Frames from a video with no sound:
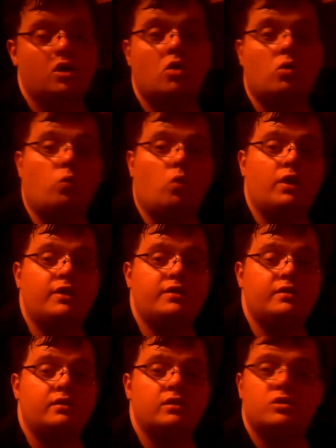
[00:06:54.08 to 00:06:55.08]
1,
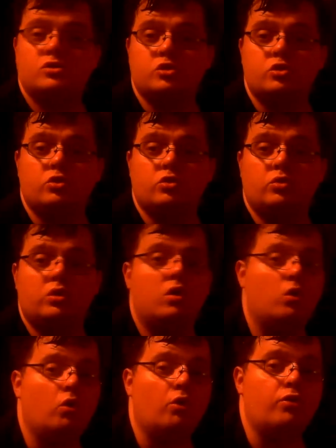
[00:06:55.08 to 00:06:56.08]
2,
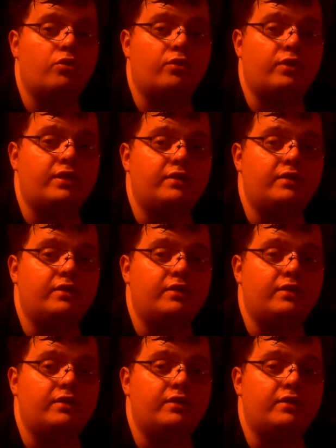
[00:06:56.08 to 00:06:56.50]
or 3.